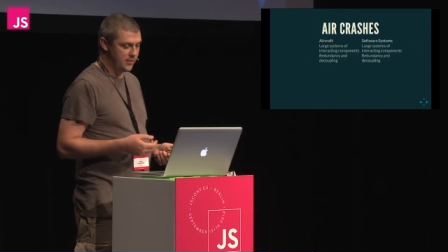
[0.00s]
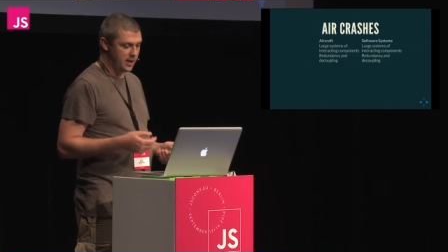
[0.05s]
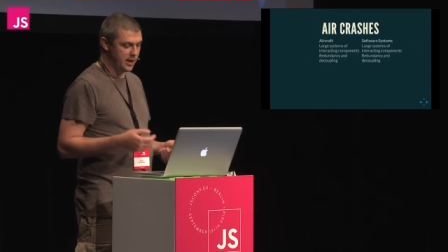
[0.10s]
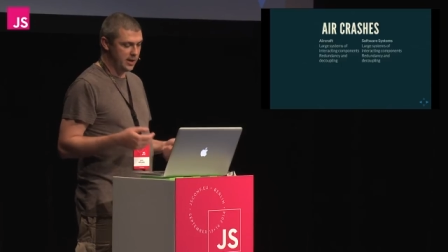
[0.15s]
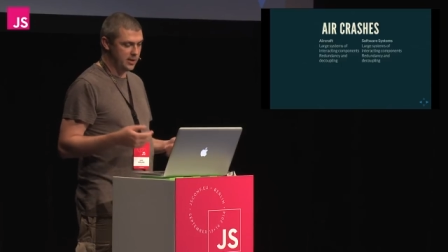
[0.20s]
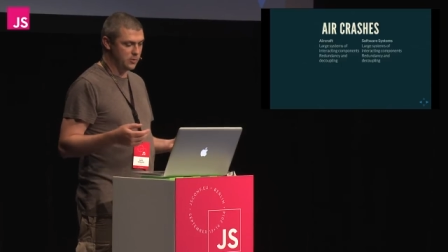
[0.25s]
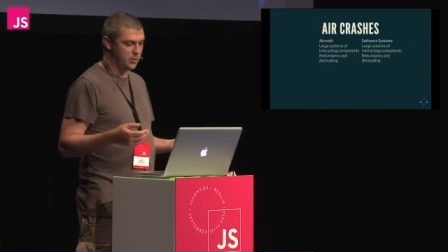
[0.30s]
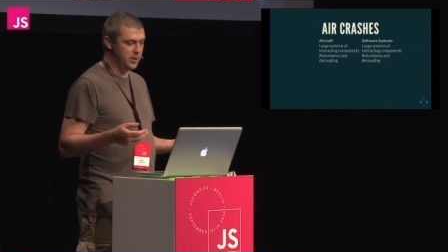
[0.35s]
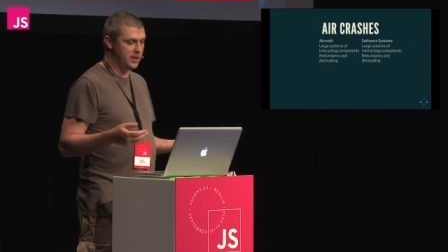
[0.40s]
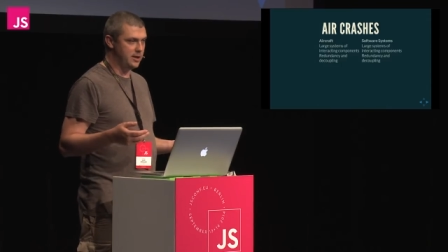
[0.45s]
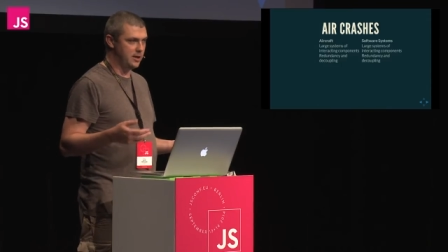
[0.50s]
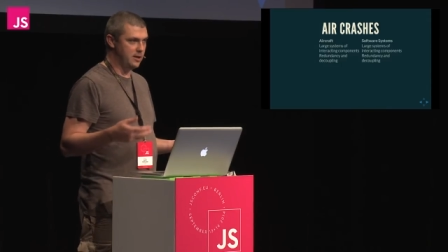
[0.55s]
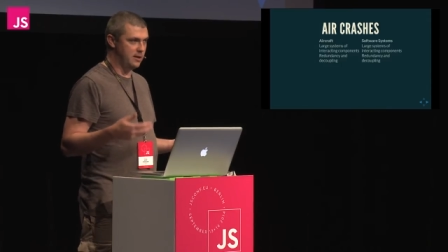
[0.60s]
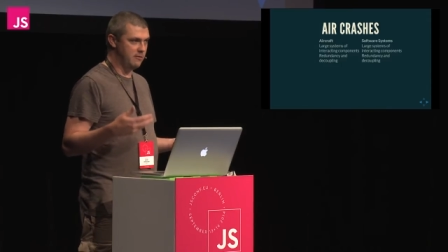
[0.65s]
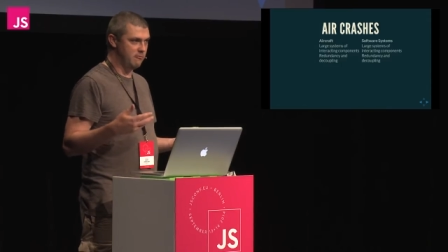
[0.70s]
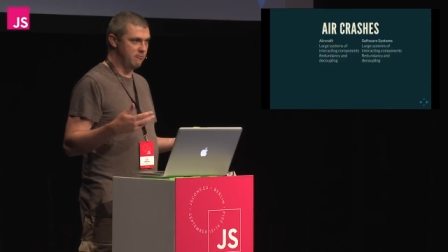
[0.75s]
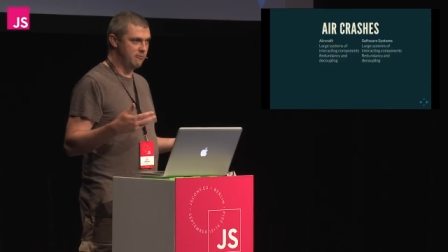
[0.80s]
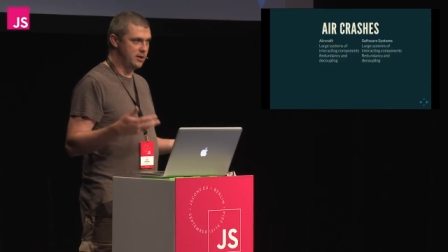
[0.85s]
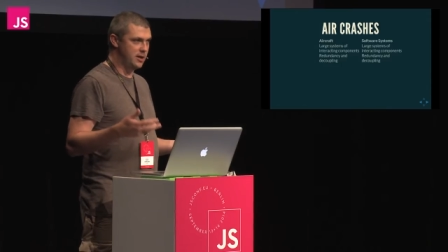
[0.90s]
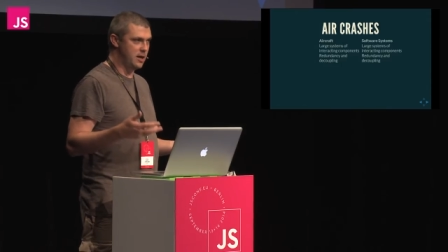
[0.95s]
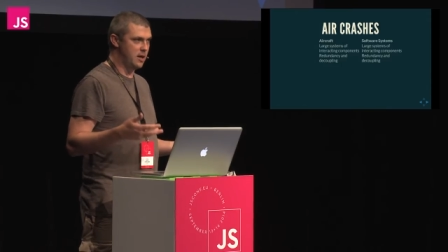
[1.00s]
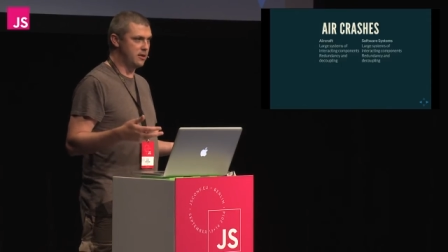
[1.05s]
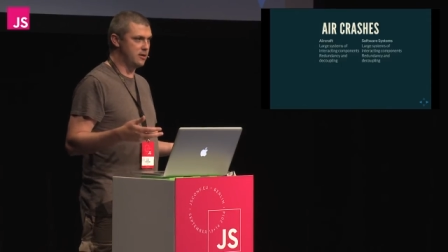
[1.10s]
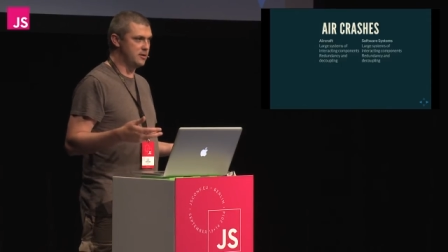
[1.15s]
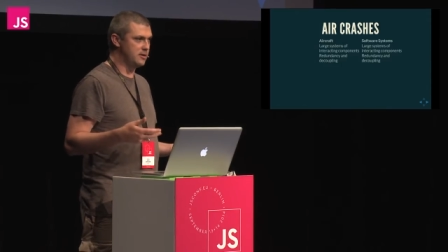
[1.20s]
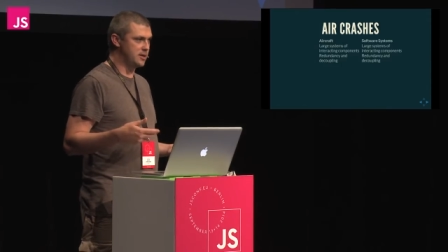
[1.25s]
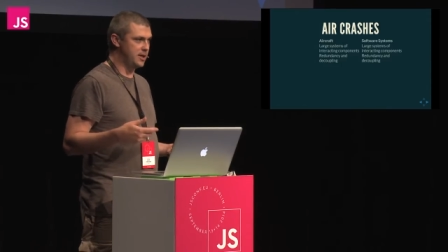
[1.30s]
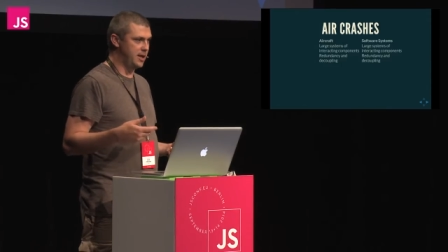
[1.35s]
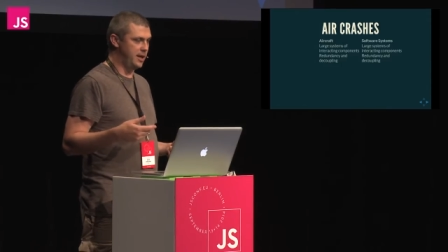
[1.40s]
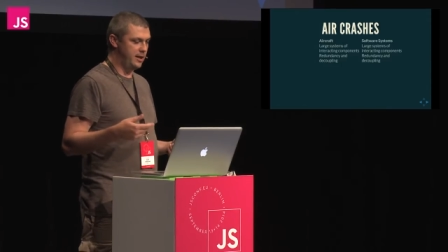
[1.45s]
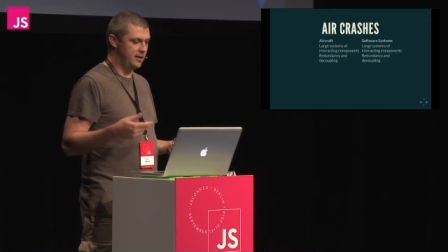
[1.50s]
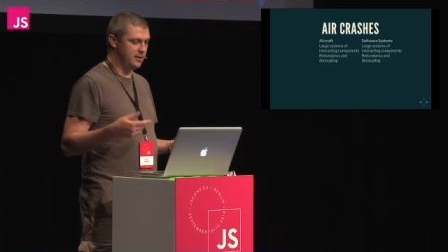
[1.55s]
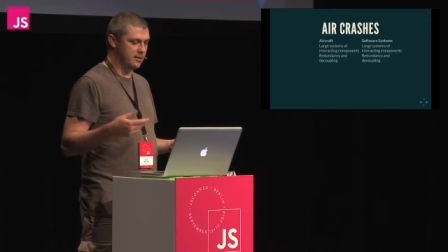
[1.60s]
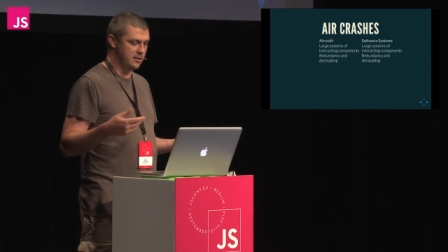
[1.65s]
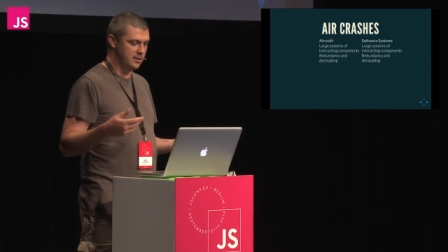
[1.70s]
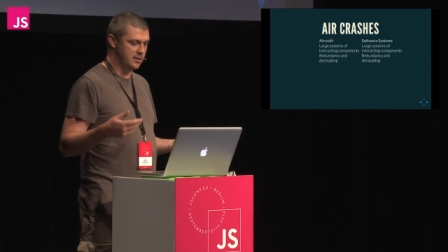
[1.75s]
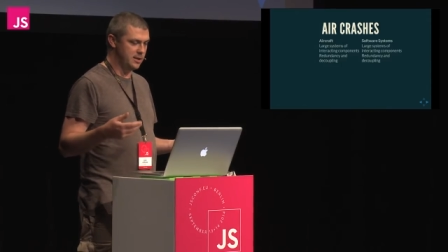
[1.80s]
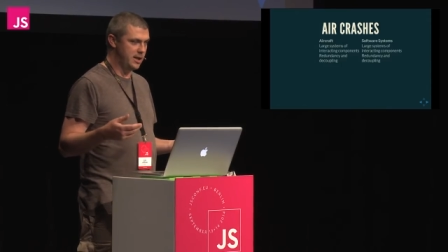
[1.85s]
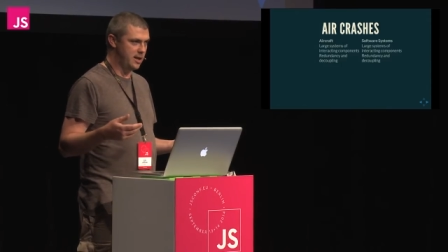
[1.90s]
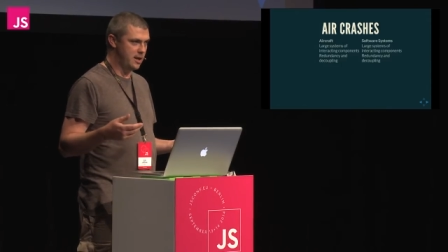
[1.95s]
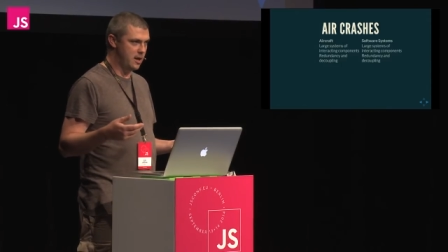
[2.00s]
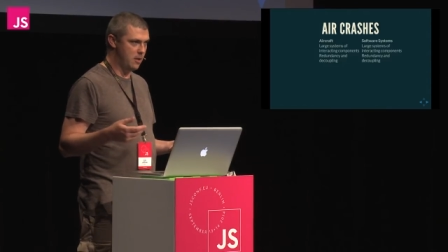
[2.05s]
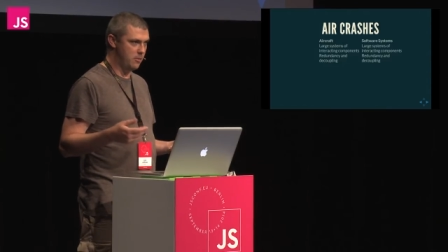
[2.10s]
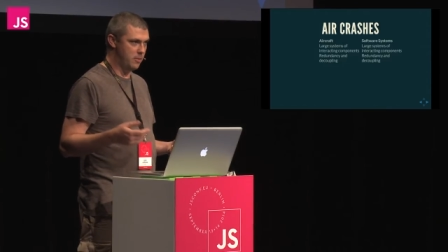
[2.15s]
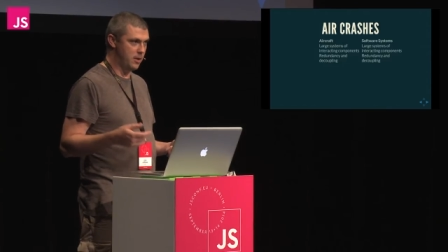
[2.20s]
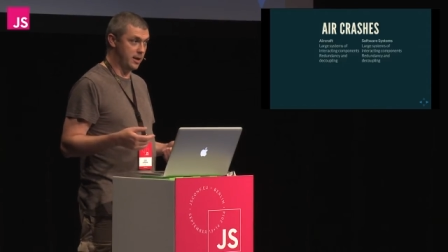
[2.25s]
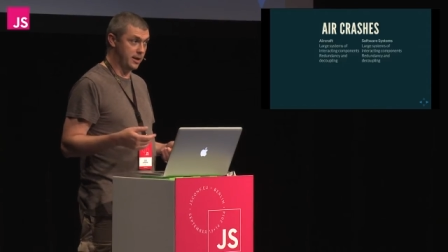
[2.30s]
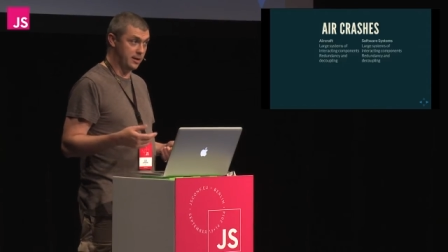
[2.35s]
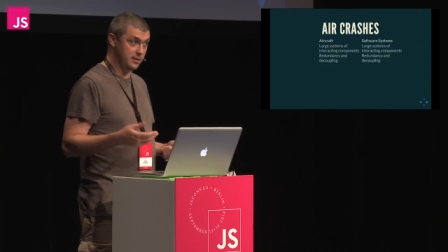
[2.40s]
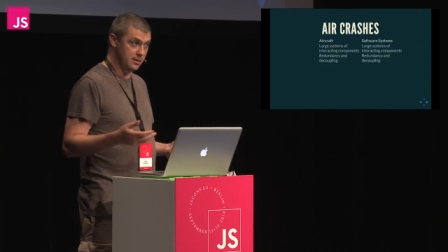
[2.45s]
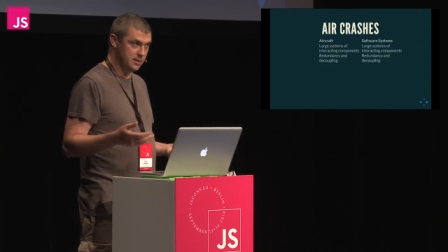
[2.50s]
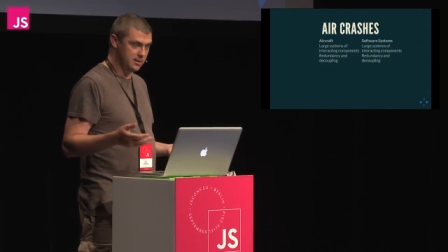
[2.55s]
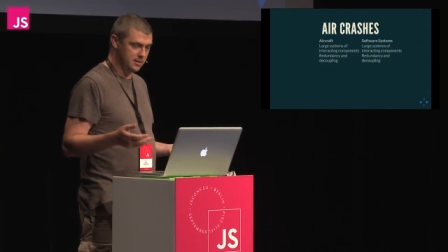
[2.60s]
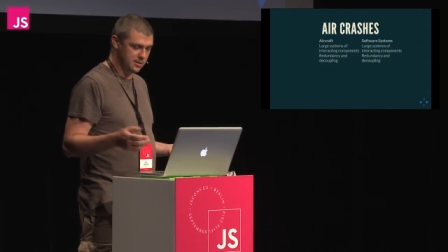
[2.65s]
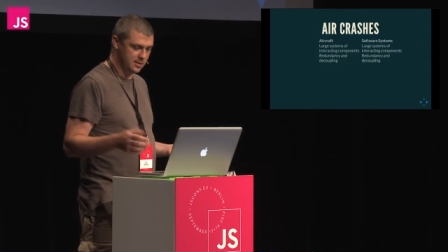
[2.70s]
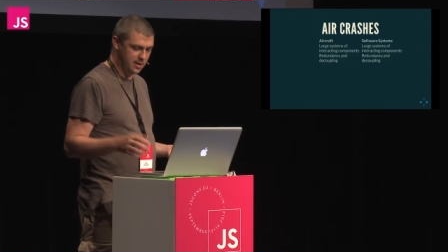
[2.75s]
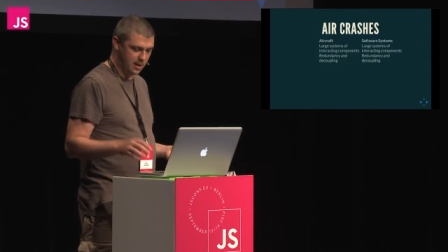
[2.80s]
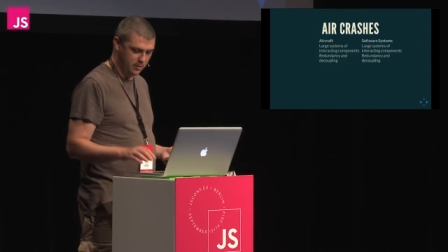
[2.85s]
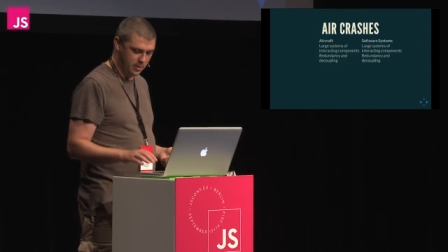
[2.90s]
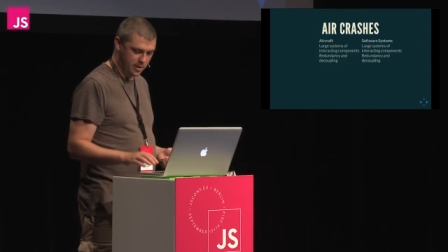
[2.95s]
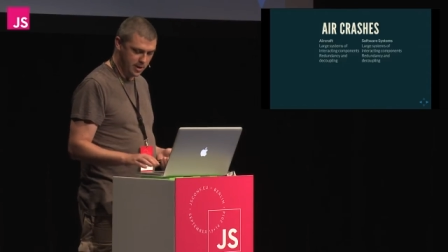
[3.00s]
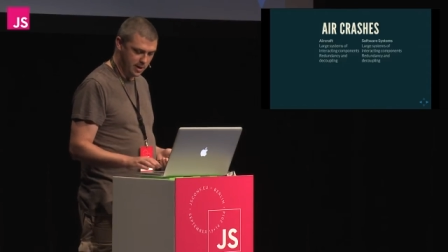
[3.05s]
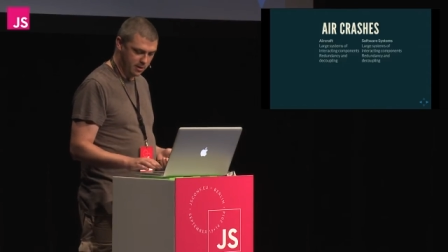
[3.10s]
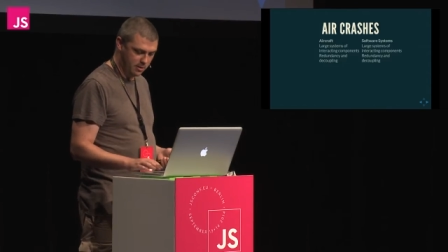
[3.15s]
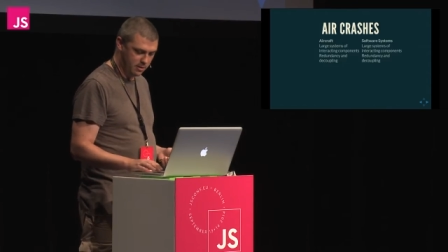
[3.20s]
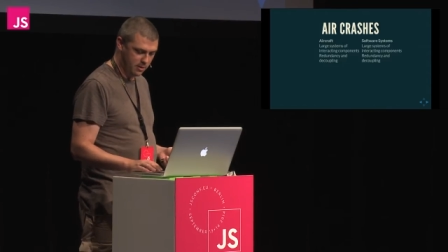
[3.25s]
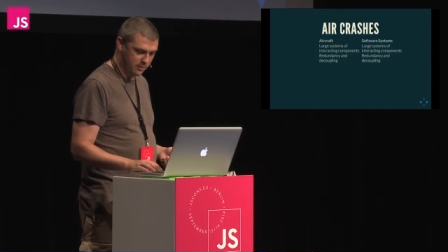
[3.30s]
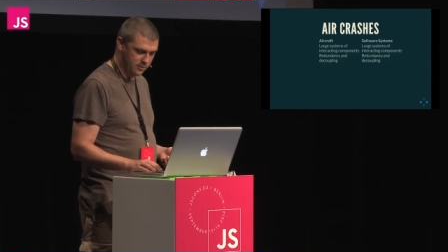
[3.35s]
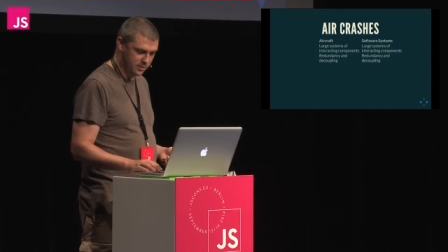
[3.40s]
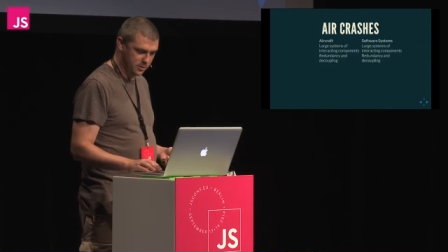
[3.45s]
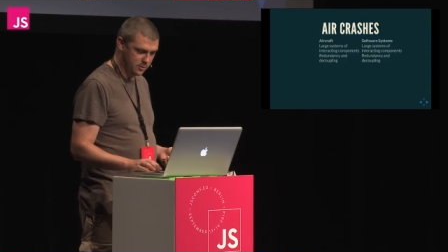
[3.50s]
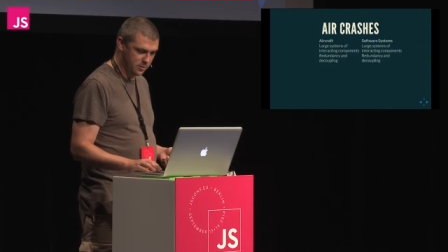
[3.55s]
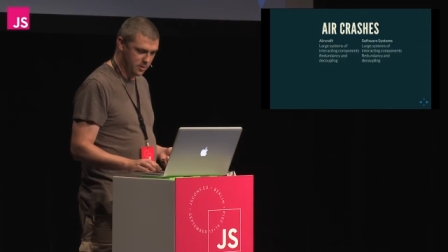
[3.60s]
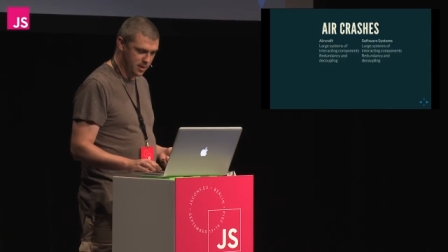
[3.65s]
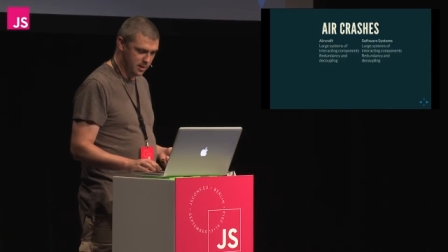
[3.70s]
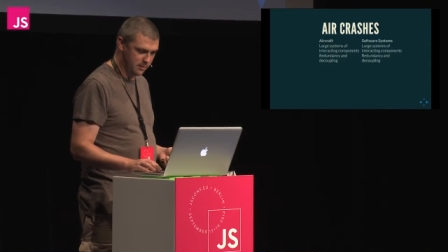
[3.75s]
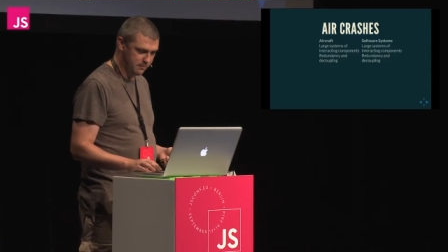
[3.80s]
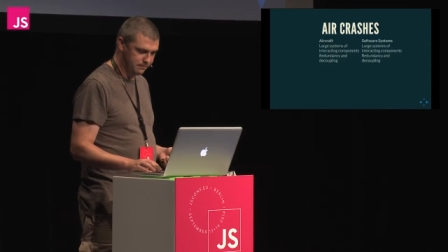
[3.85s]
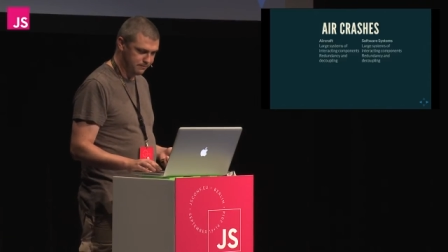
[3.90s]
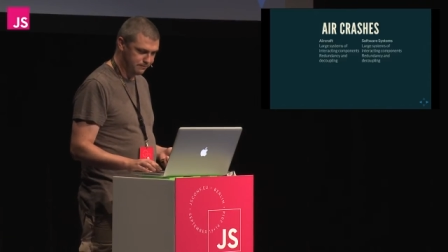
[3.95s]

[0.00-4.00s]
is we deal in redundancy and decoupling, and that's the same with aircraft as well.